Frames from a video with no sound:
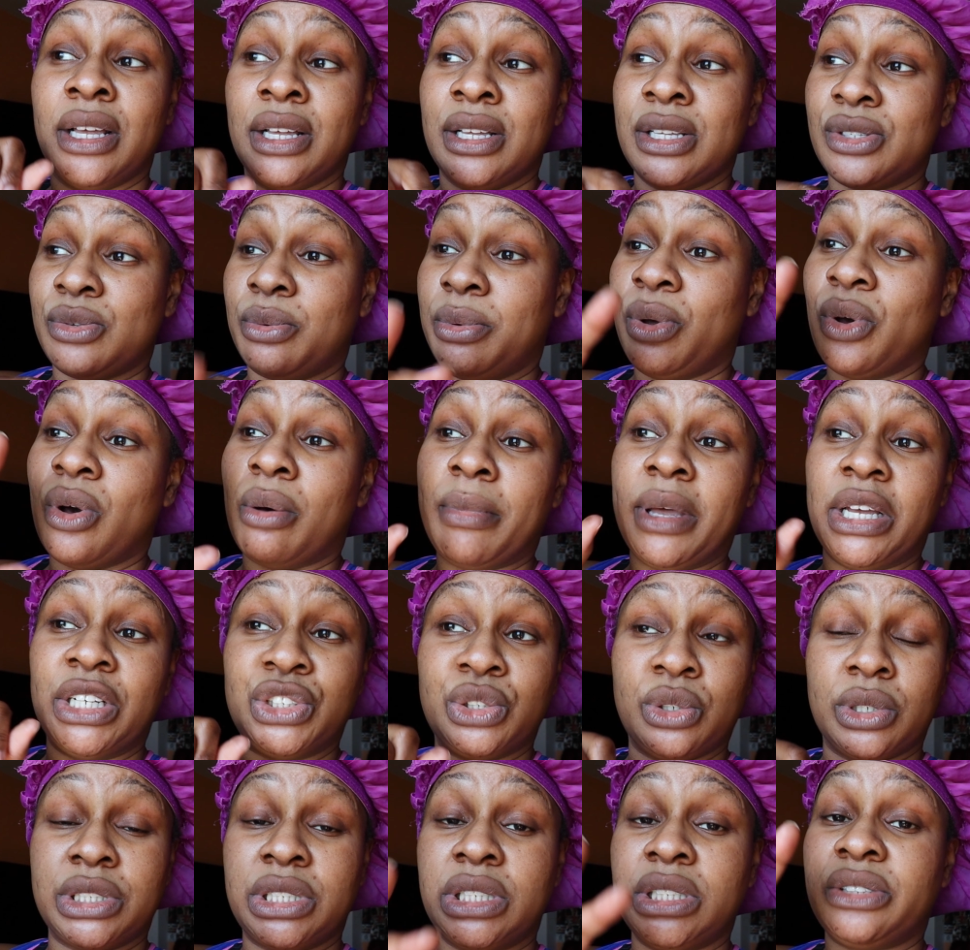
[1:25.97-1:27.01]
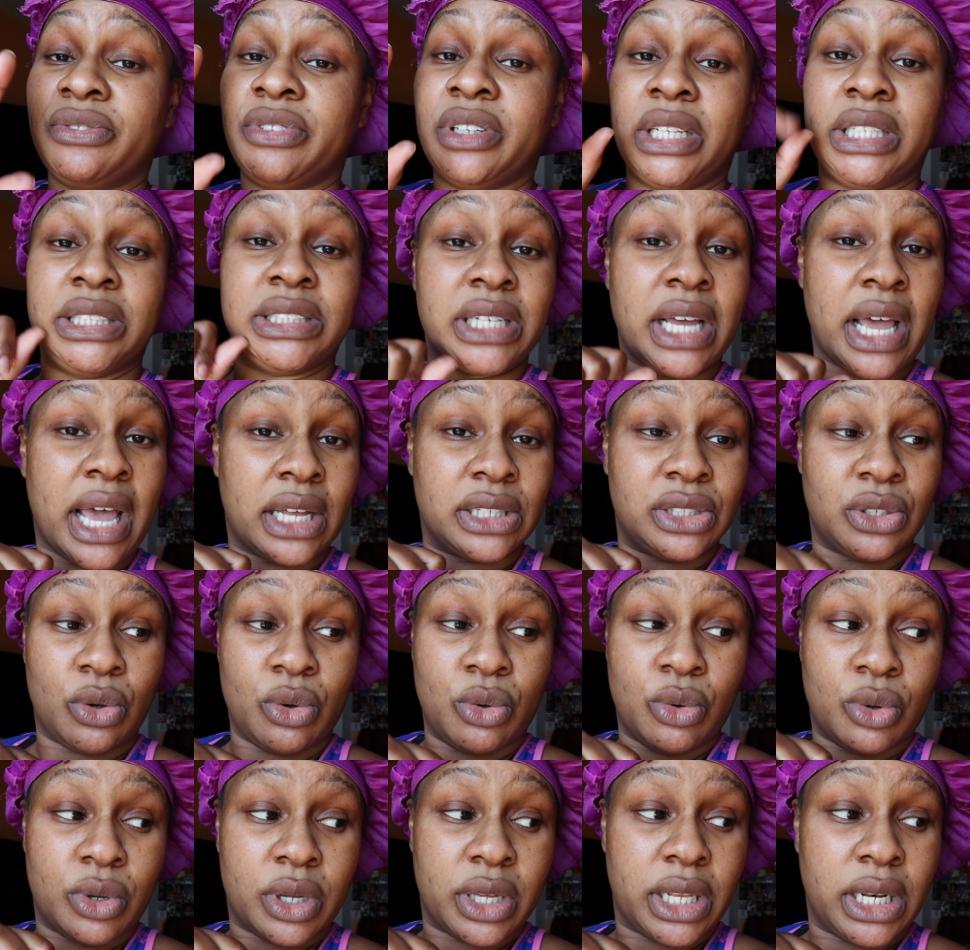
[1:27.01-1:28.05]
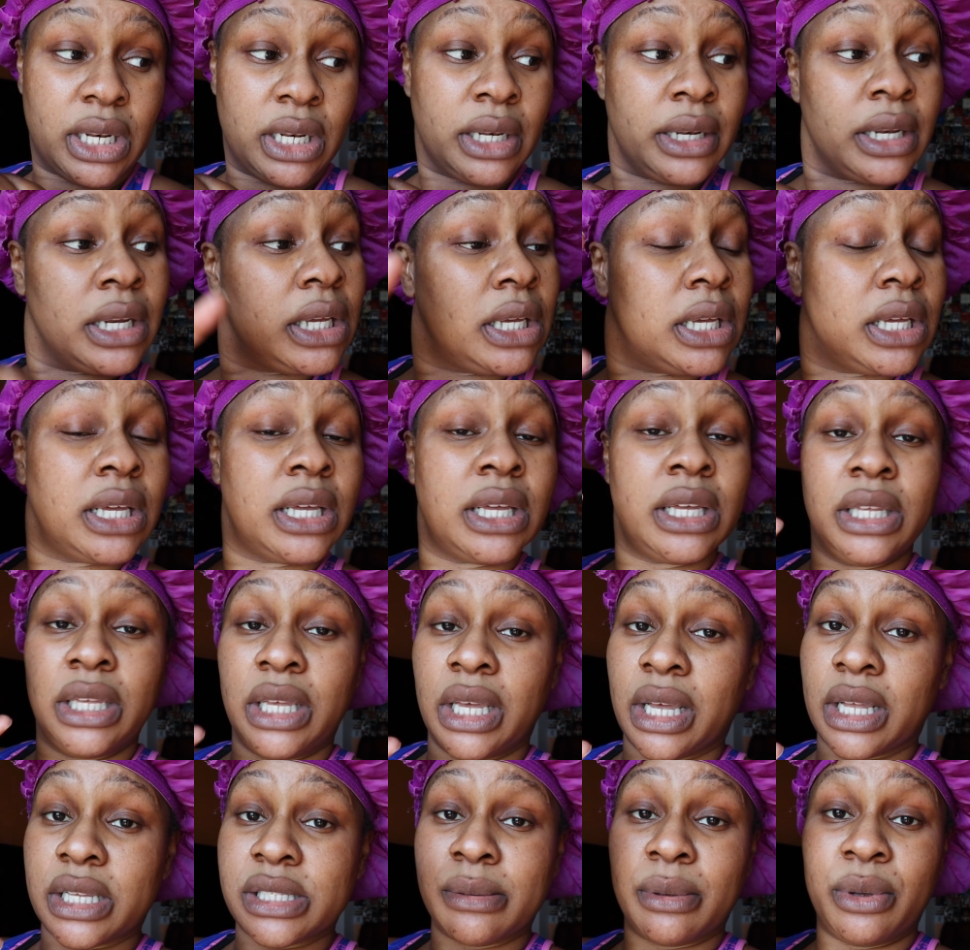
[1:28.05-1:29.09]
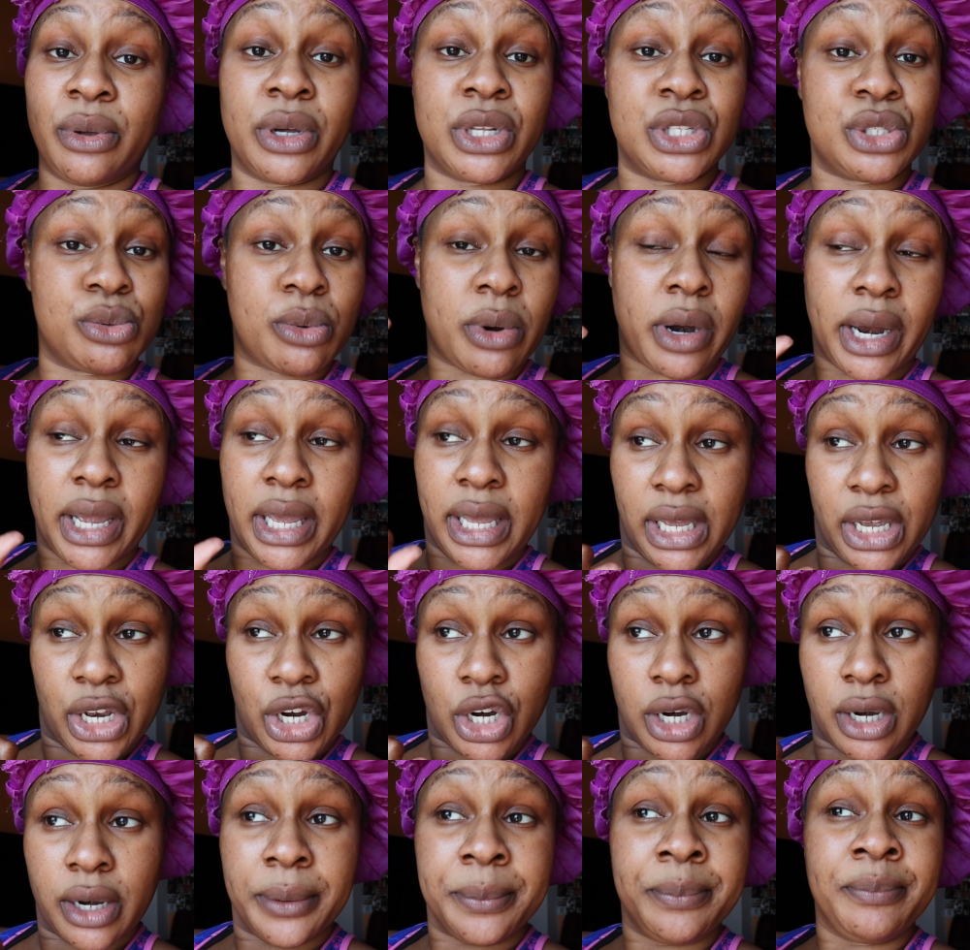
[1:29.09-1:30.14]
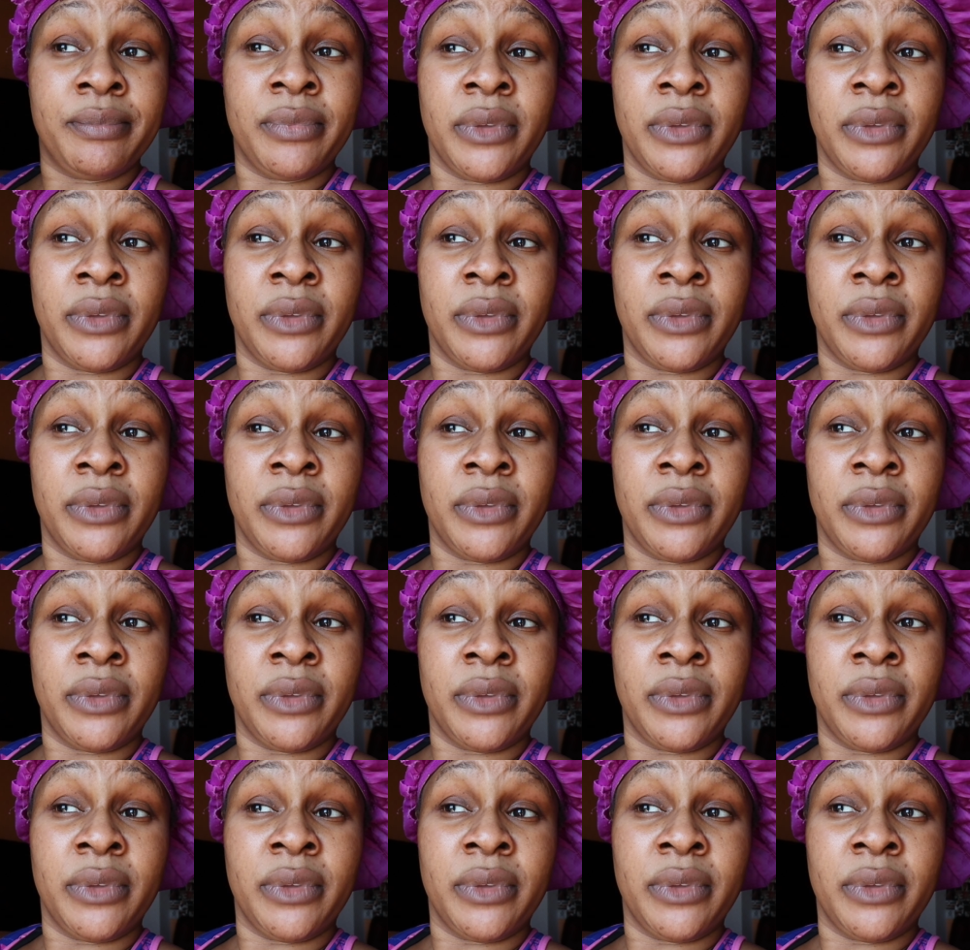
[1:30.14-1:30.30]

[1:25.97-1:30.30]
So, we're gonna make sure she's really tacked on yeah, so we're gonna do our hair.